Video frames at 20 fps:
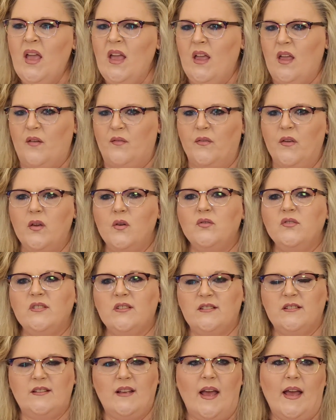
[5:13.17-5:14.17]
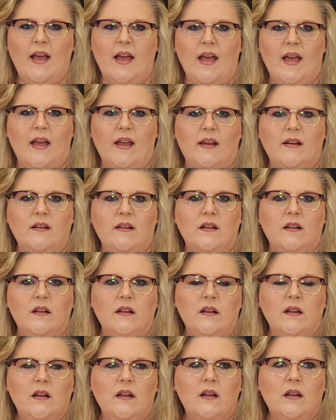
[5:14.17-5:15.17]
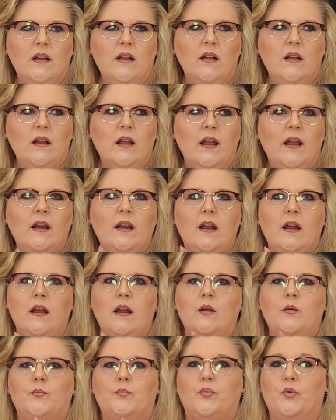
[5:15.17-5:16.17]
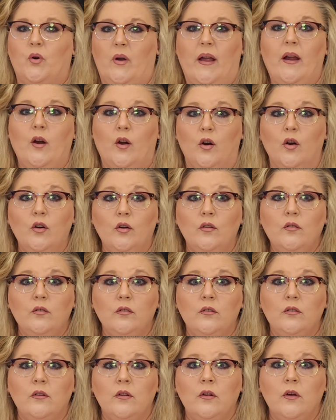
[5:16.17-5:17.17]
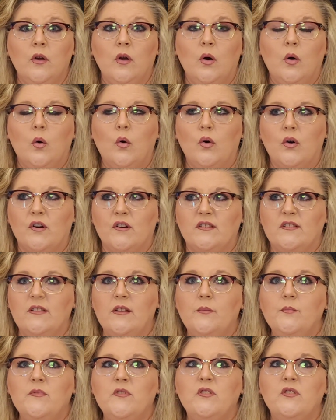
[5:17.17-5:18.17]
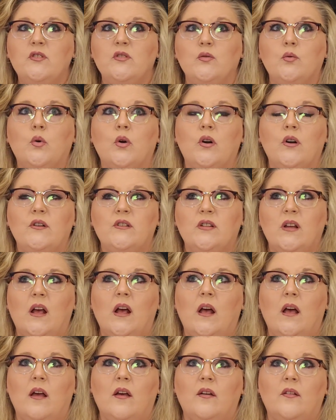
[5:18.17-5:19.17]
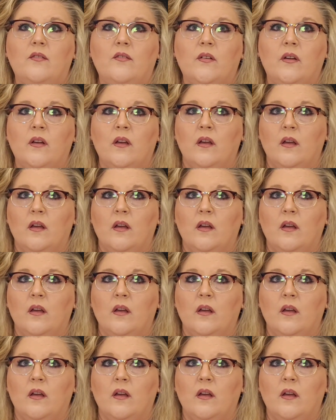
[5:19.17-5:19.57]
if you said in a prayer or some sort of